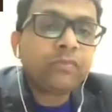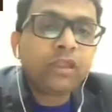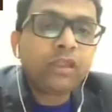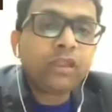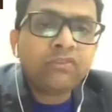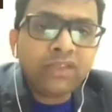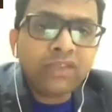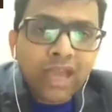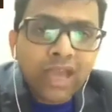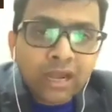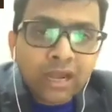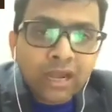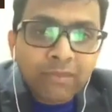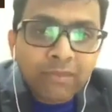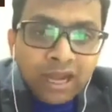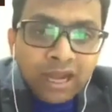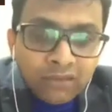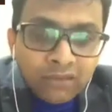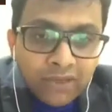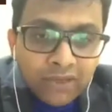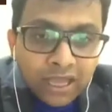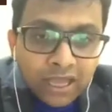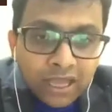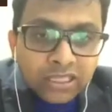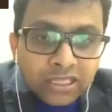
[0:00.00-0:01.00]
we are
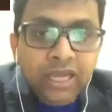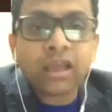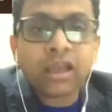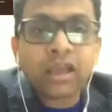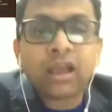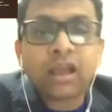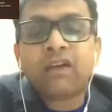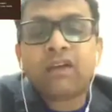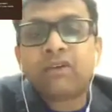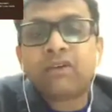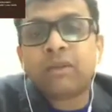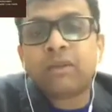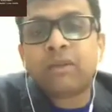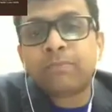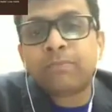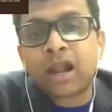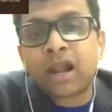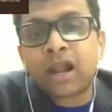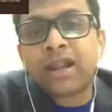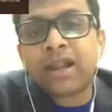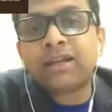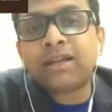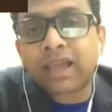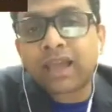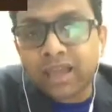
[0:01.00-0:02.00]
manufacturing our
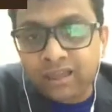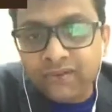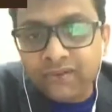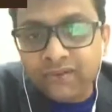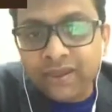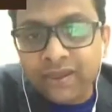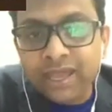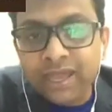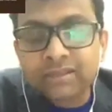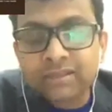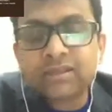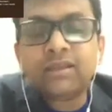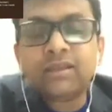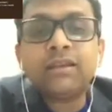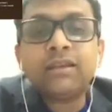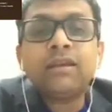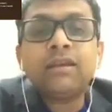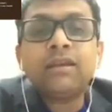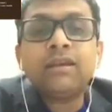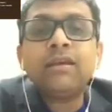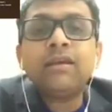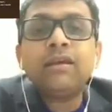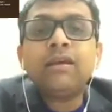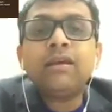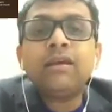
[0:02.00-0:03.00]
product I-VED
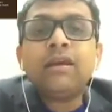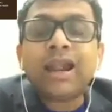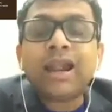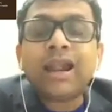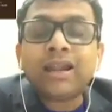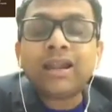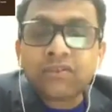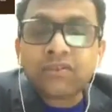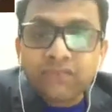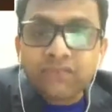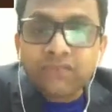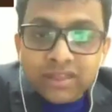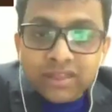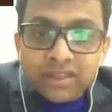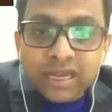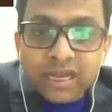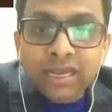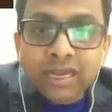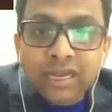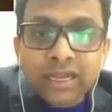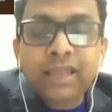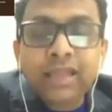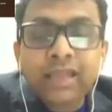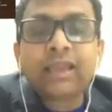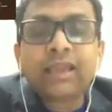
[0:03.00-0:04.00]
at a
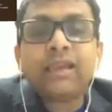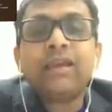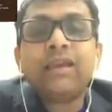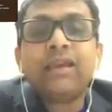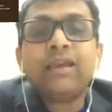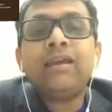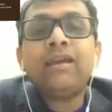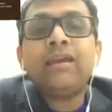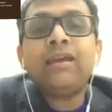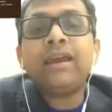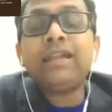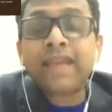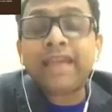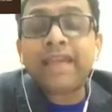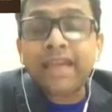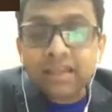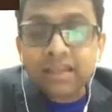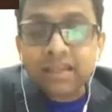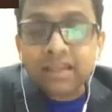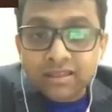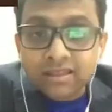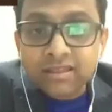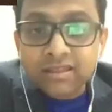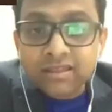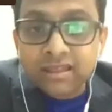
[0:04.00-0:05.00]
facility in
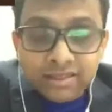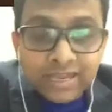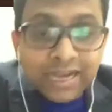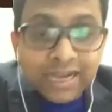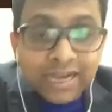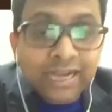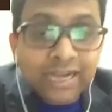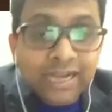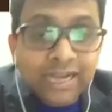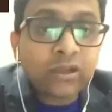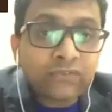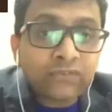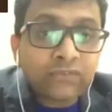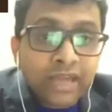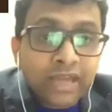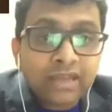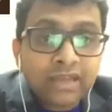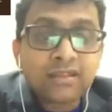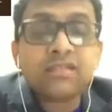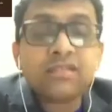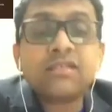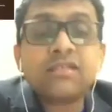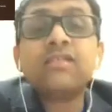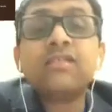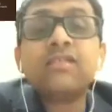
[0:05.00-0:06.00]
Texas, the state of
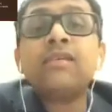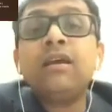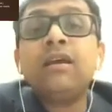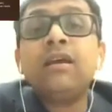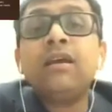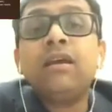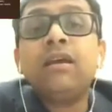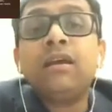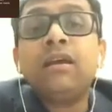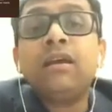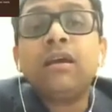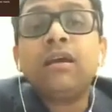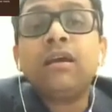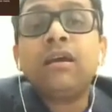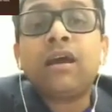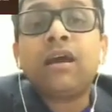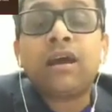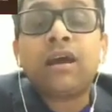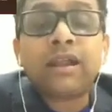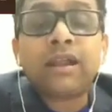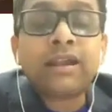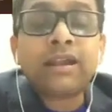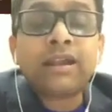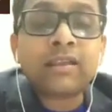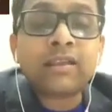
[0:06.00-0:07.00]
Texas.
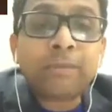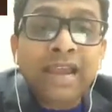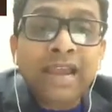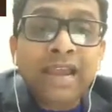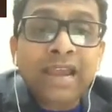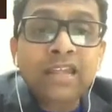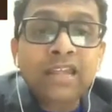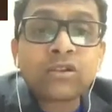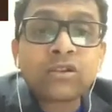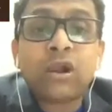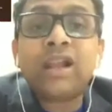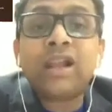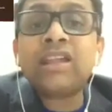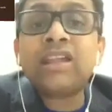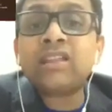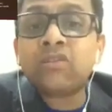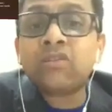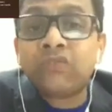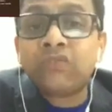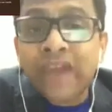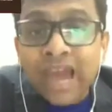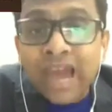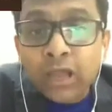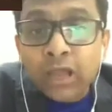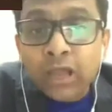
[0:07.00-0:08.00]
It's a place called as
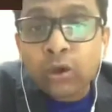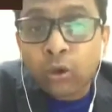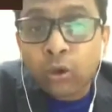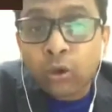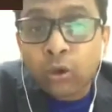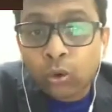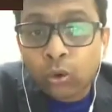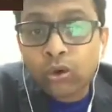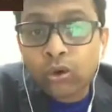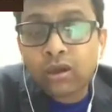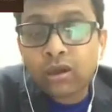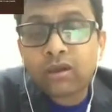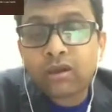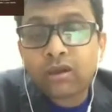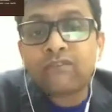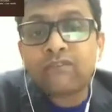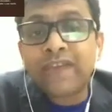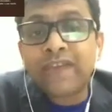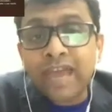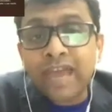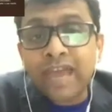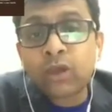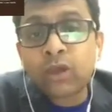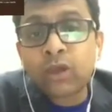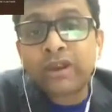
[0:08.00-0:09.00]

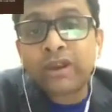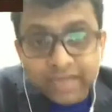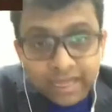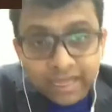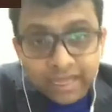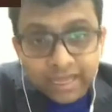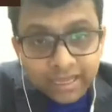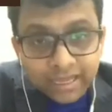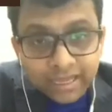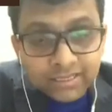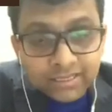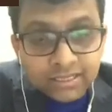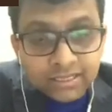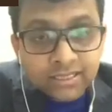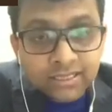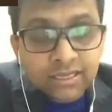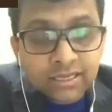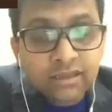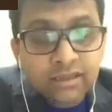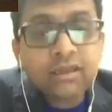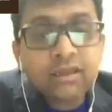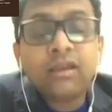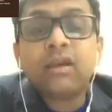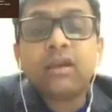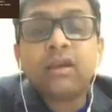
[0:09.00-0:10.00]
Waco in Texas,
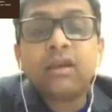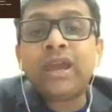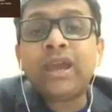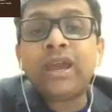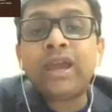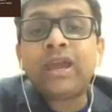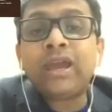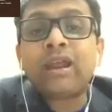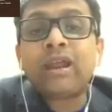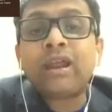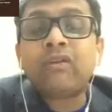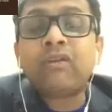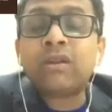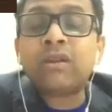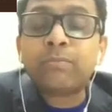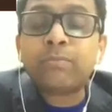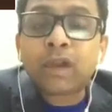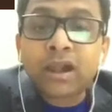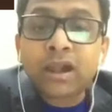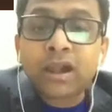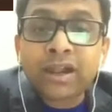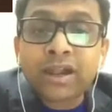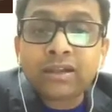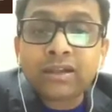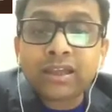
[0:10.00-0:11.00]
where our
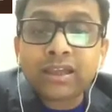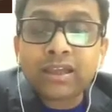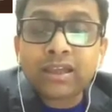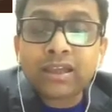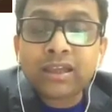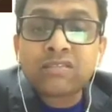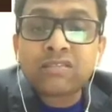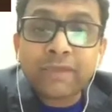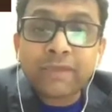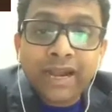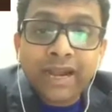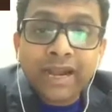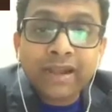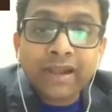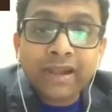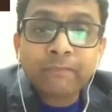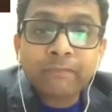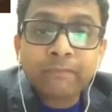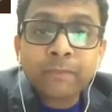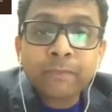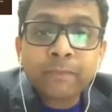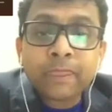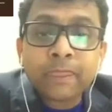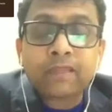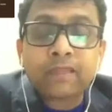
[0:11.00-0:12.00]
product is made.
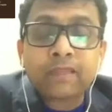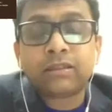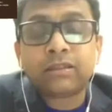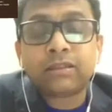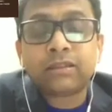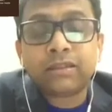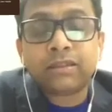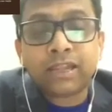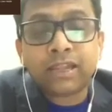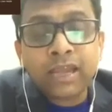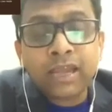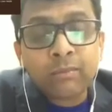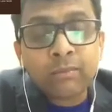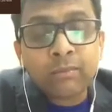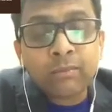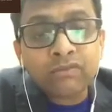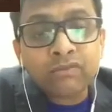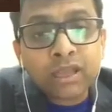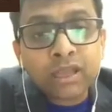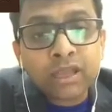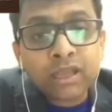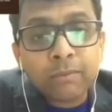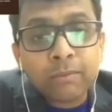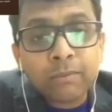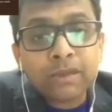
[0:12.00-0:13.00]
The name of the
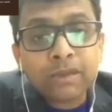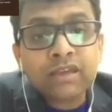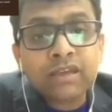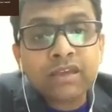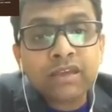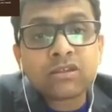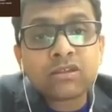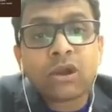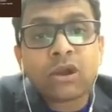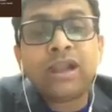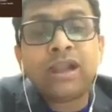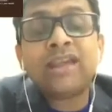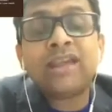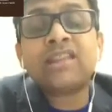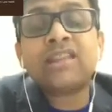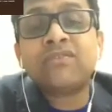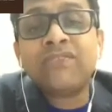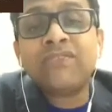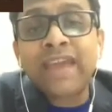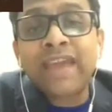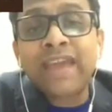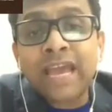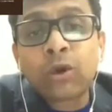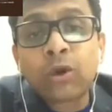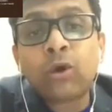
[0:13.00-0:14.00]
company is called as
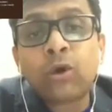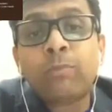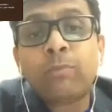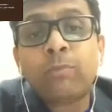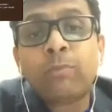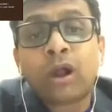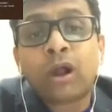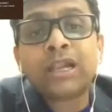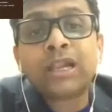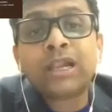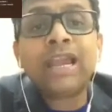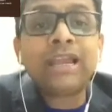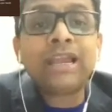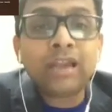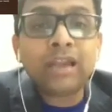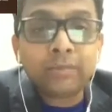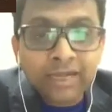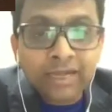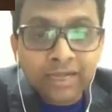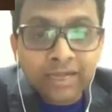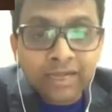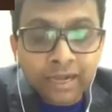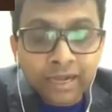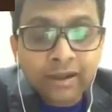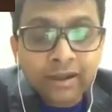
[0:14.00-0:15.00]
Waco Bottling
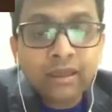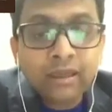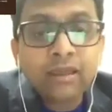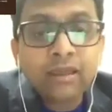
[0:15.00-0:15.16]
Limited,